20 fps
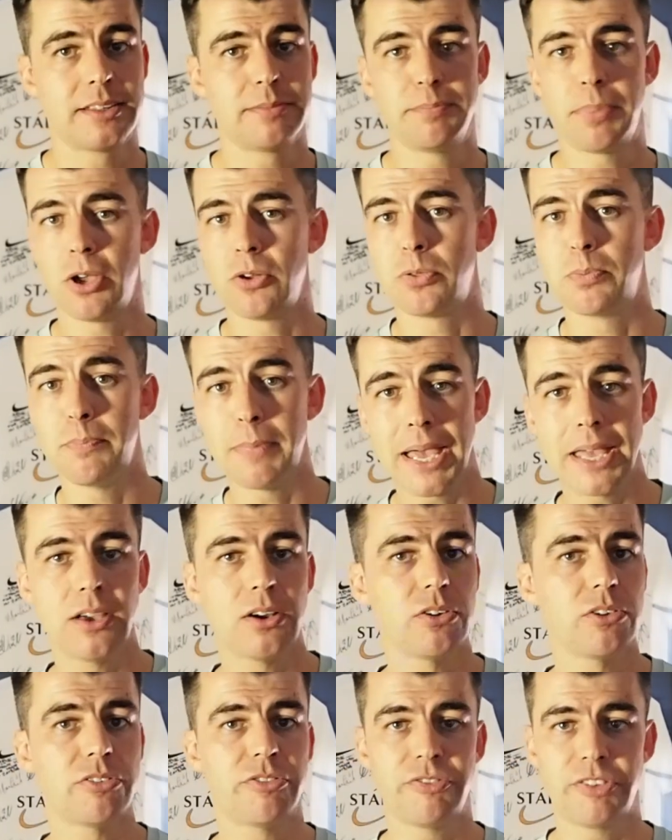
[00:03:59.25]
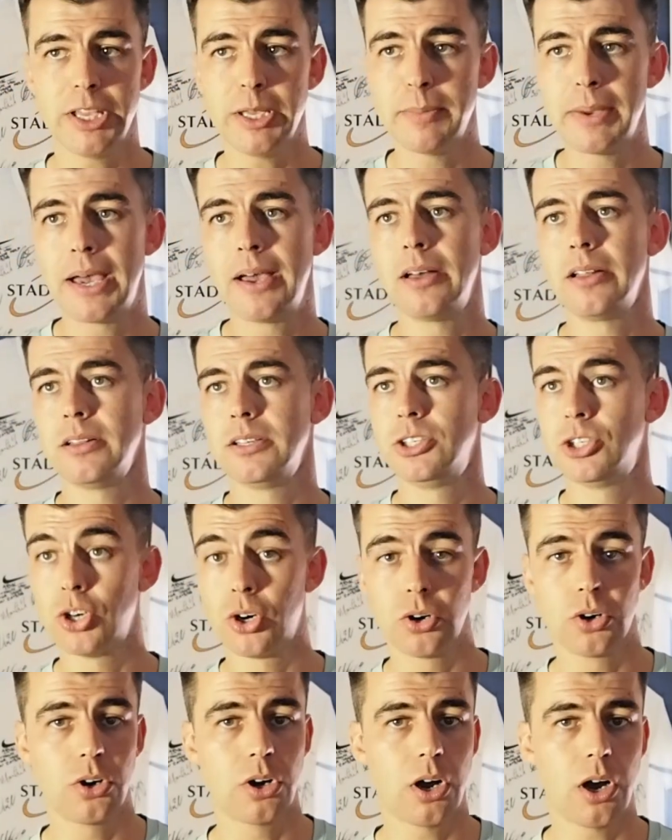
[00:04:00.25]
both male, female,
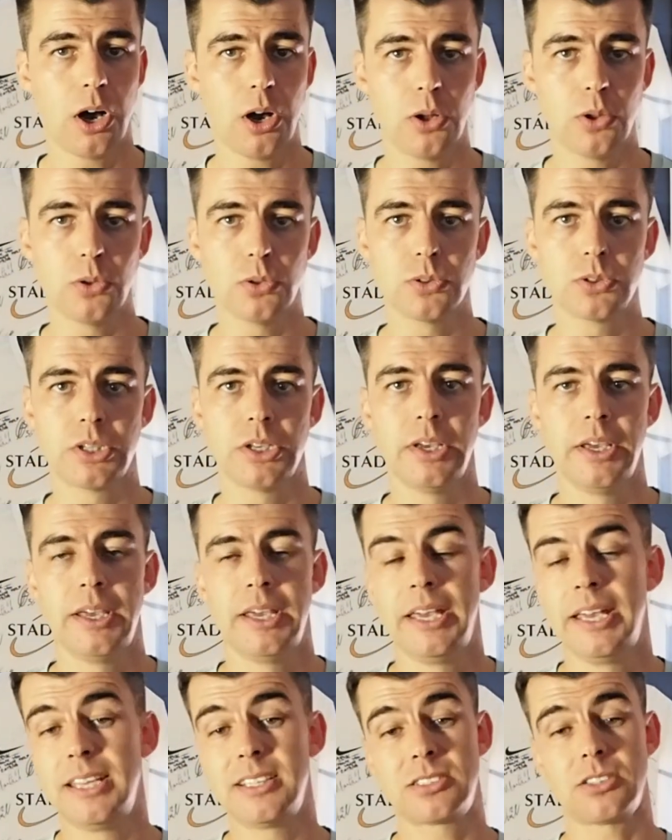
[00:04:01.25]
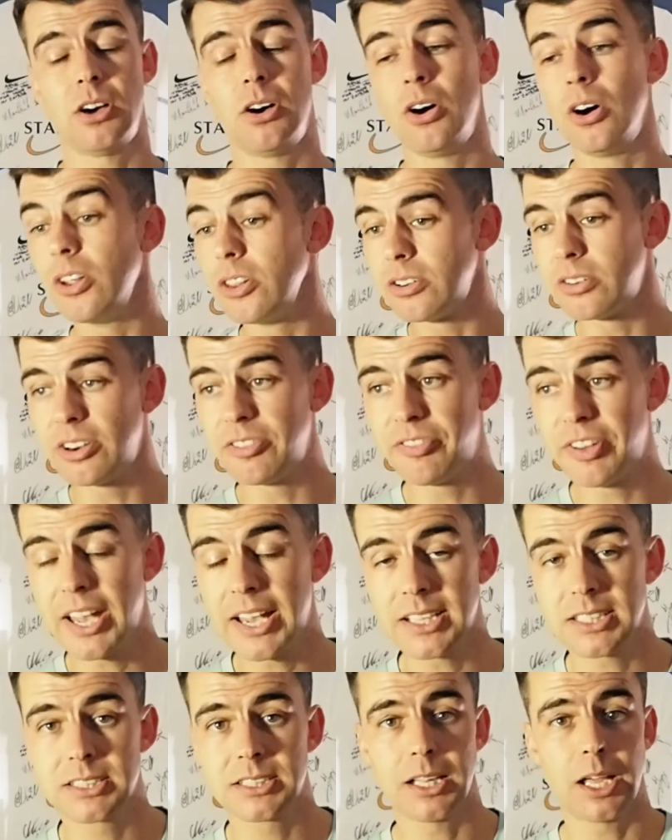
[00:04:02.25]
young, old. It's got other
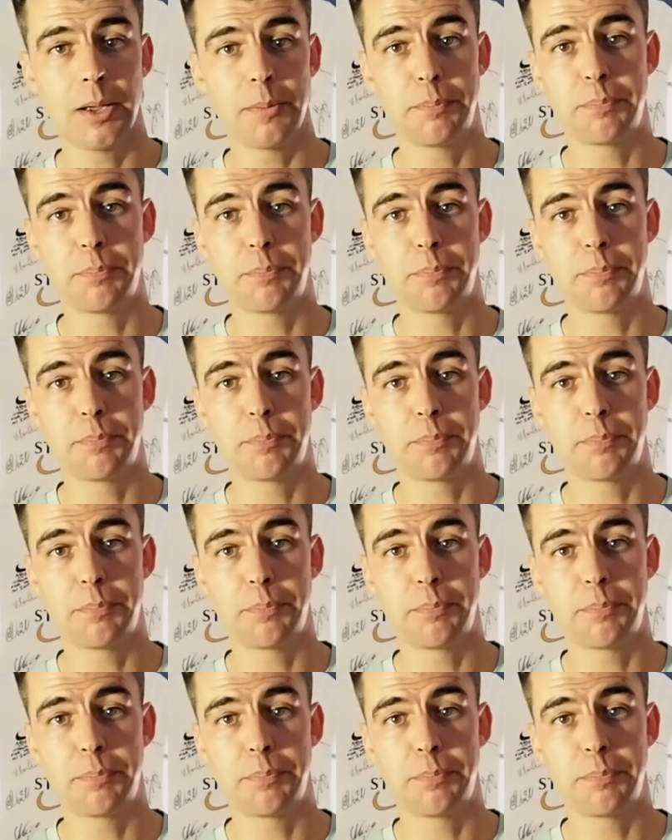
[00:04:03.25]
effects like